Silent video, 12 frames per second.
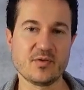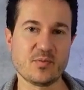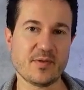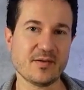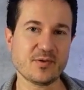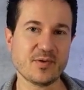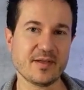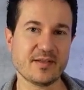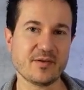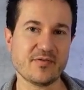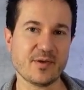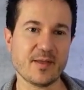with 3
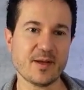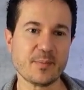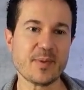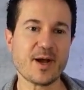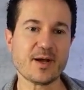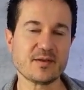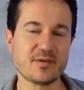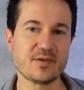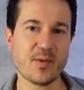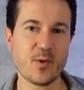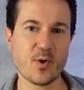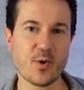different commands
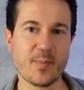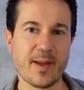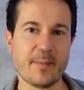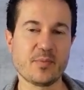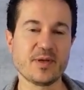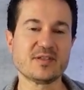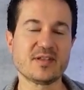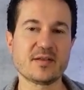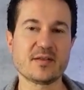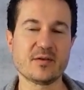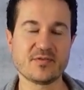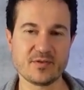or by pressing
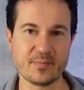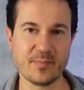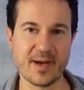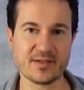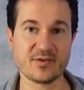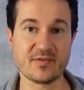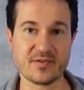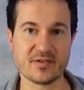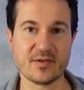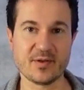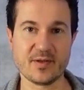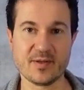different buttons,
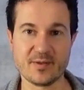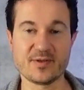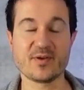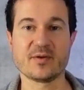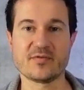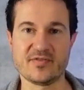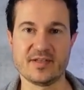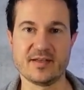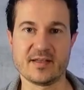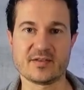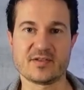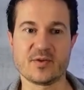the
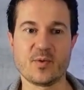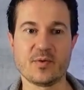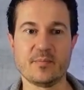convenience goes